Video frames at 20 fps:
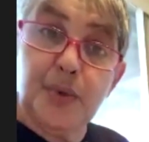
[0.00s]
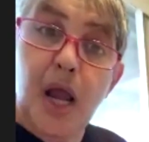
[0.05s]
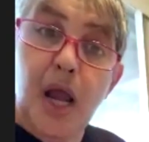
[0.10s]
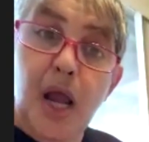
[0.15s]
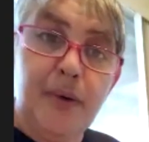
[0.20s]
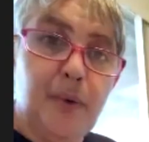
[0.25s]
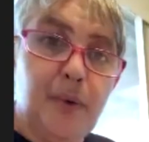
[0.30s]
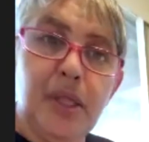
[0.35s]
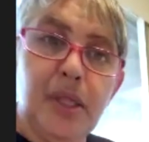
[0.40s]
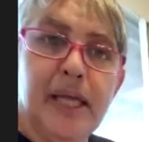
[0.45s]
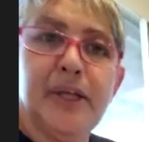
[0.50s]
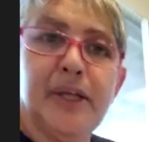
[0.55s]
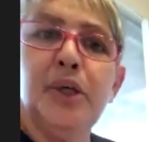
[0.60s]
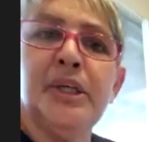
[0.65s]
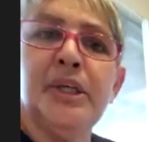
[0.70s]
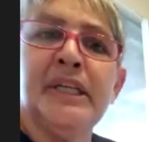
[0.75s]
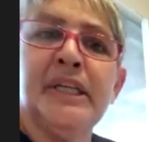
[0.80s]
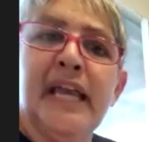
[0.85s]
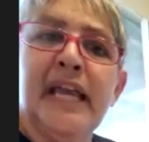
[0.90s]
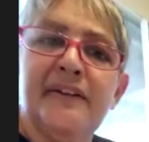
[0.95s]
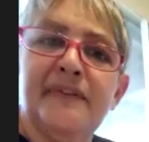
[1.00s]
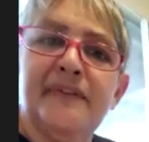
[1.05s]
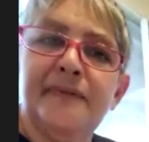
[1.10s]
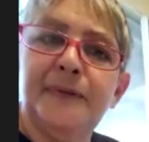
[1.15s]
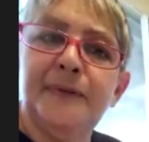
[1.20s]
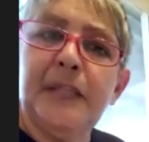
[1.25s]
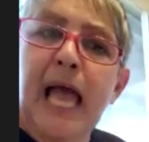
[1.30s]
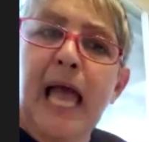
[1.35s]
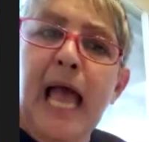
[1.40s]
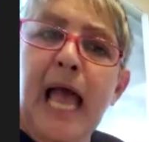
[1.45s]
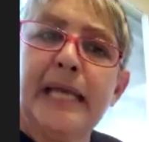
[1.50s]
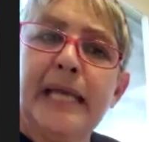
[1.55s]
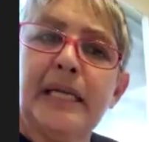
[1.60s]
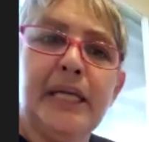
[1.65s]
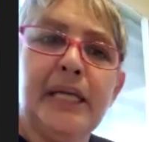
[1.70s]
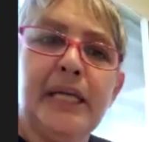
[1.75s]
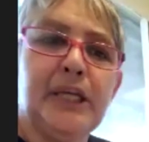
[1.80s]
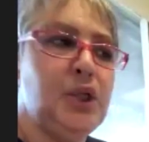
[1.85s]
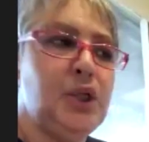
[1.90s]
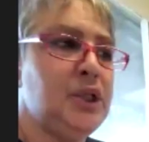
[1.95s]
Well, I couldn't get it flat. I
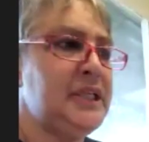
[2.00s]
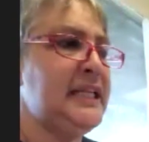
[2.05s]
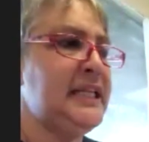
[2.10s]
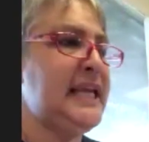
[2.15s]
couldn't get